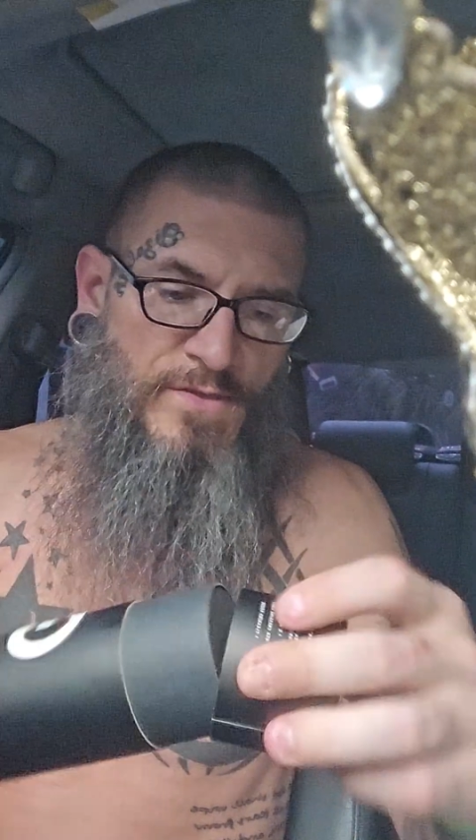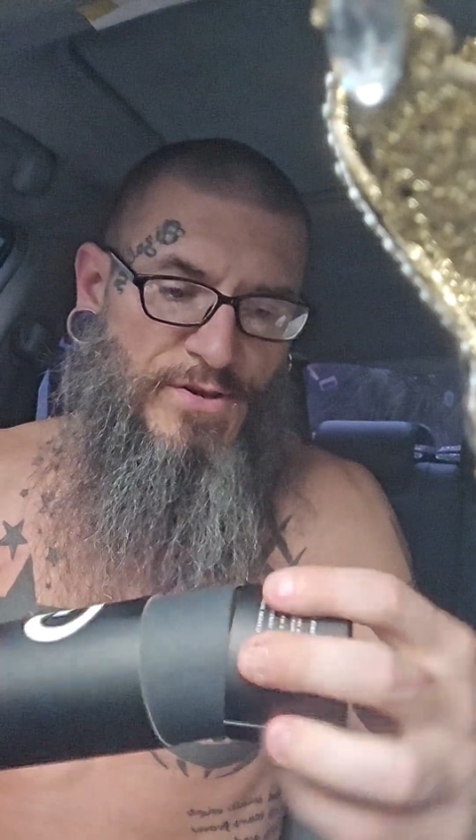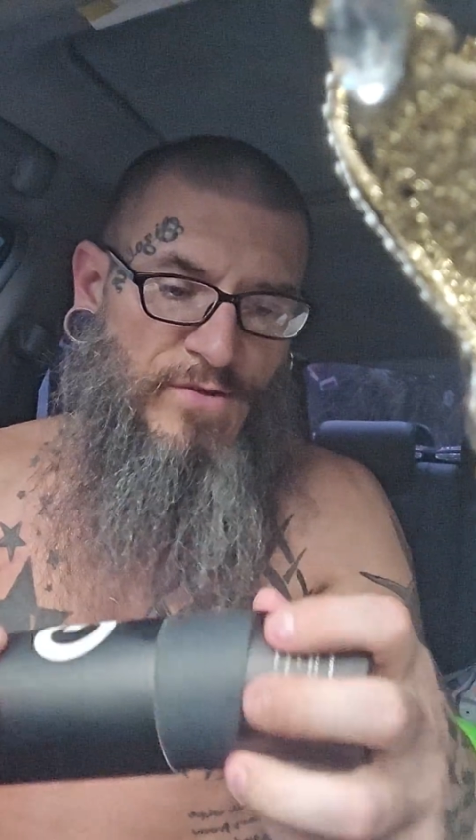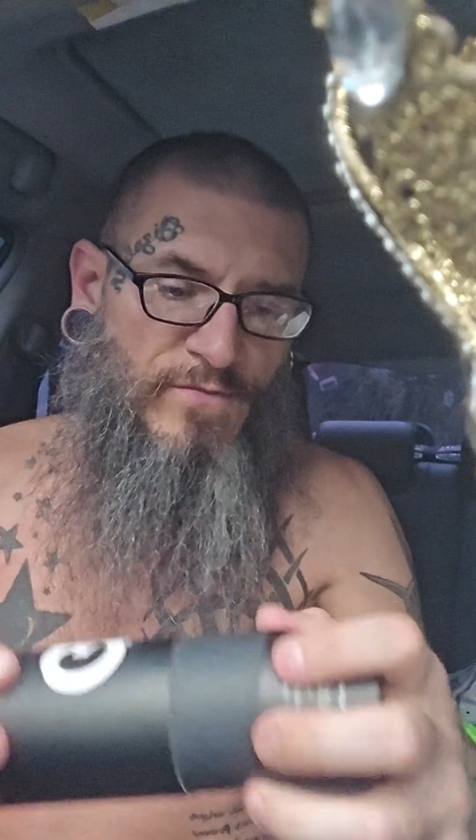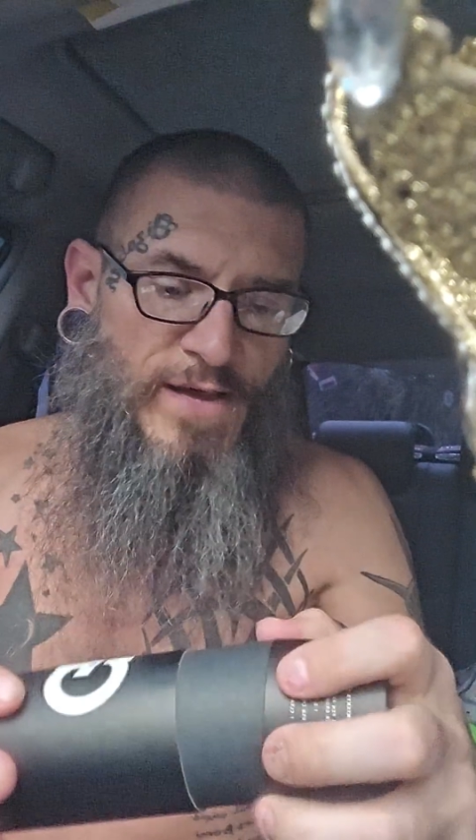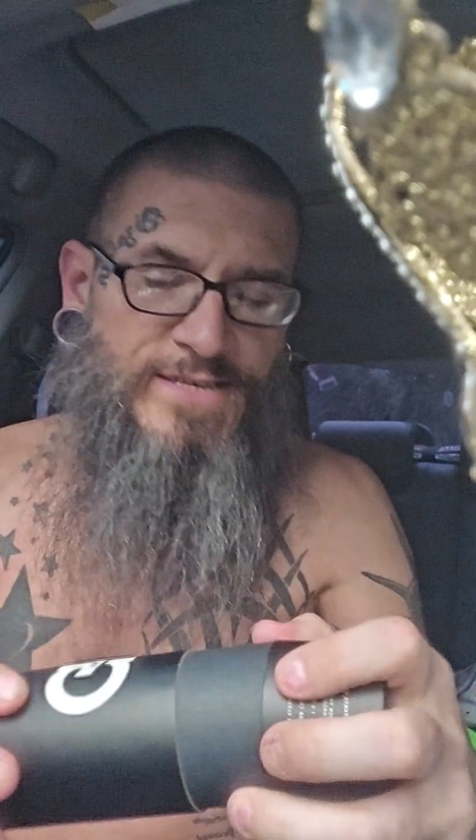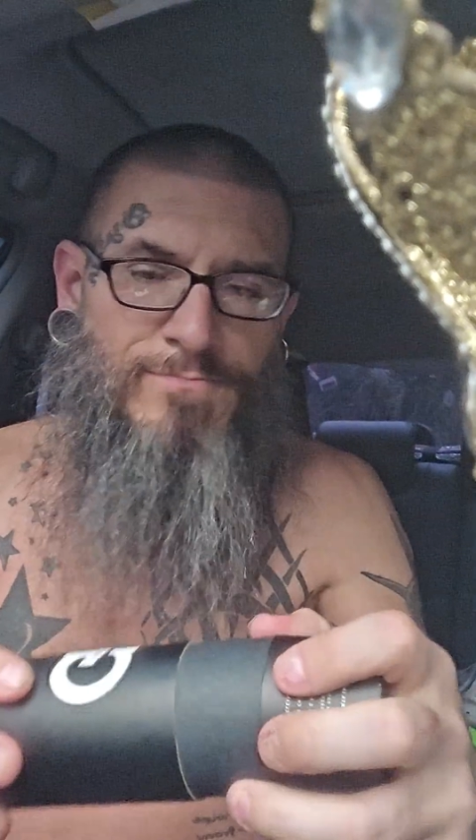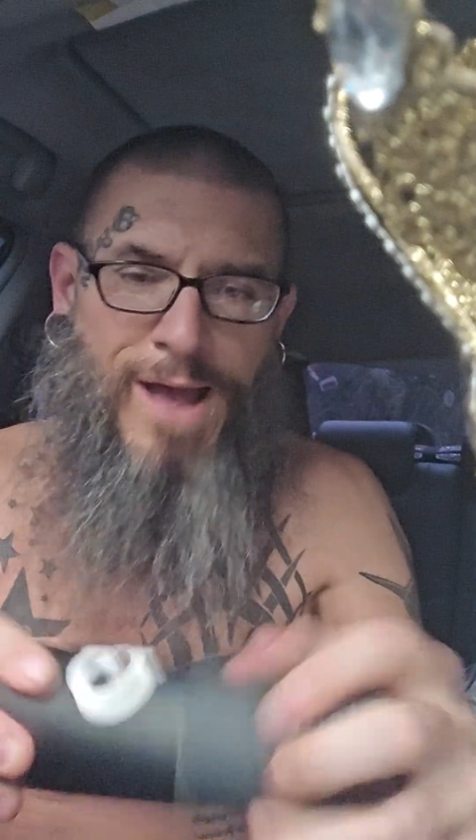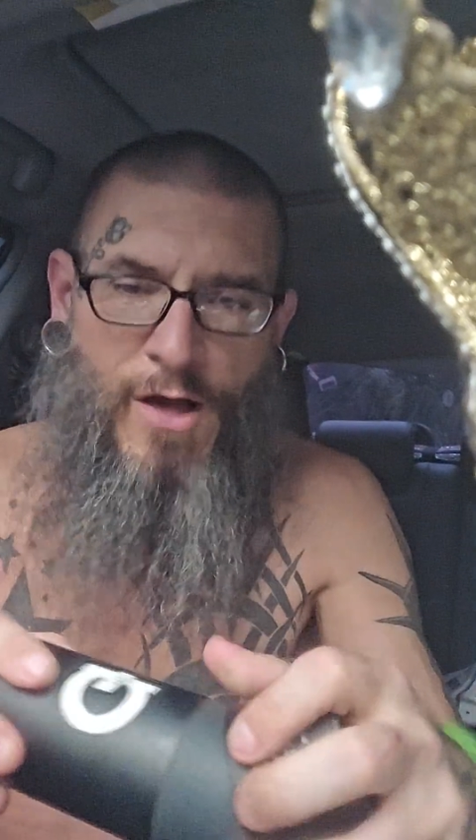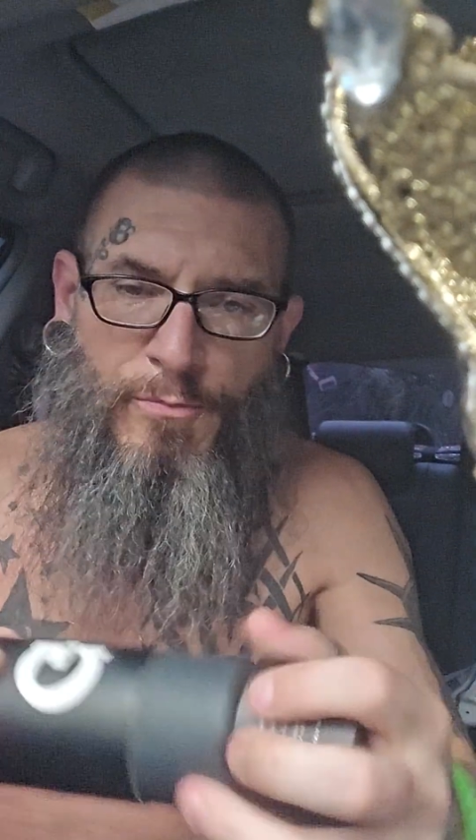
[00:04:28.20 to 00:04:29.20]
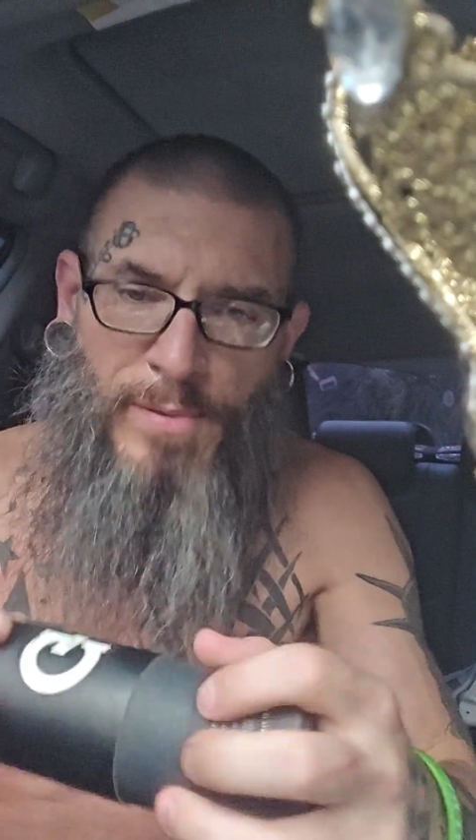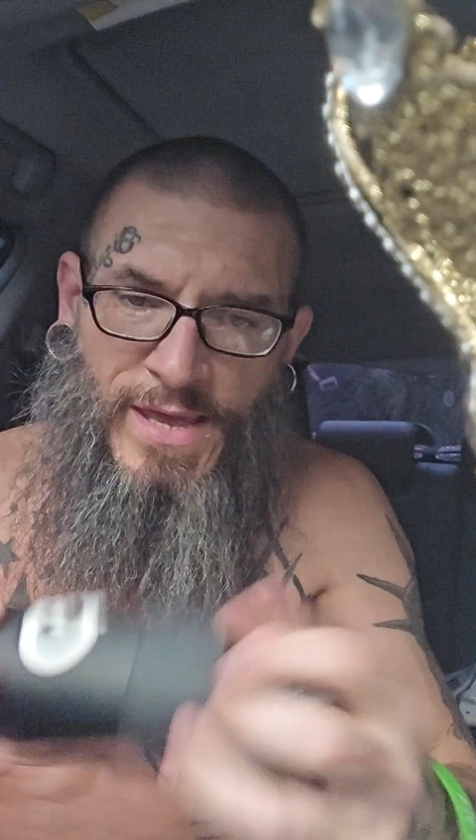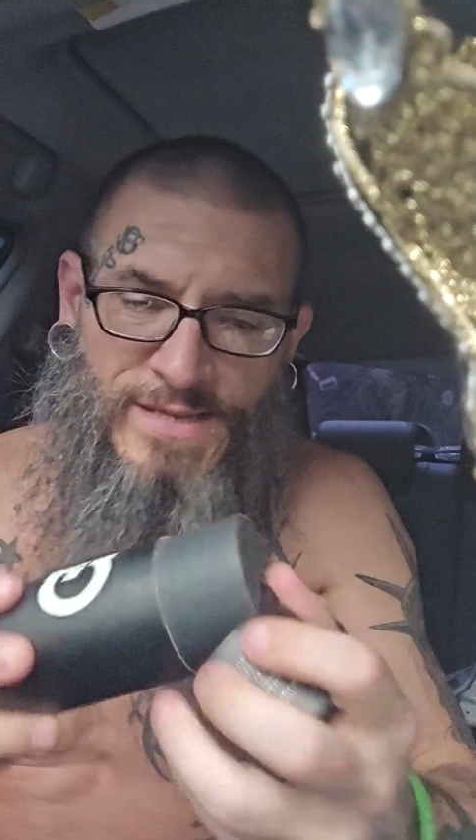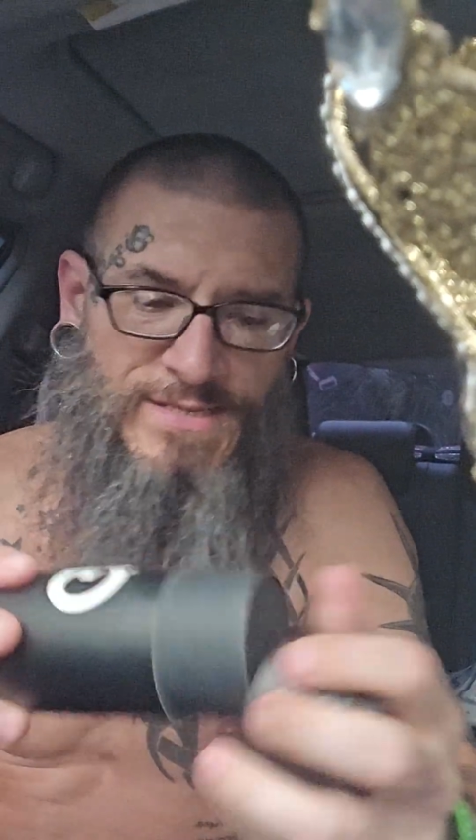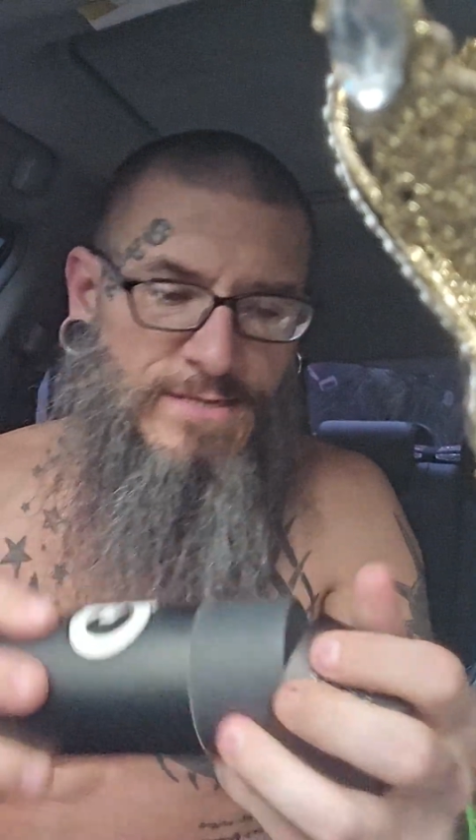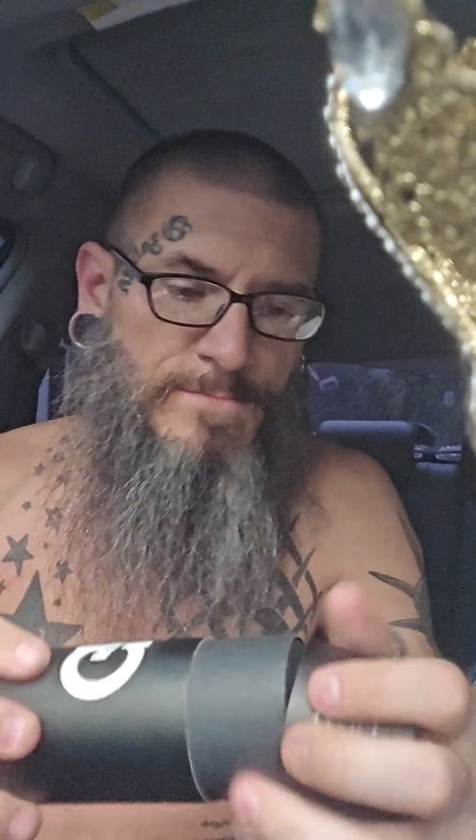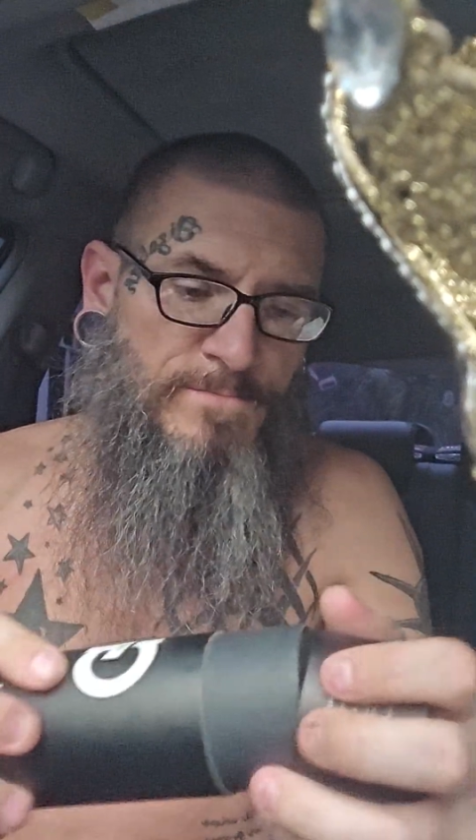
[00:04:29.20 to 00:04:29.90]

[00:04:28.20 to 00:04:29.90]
The device mouthpiece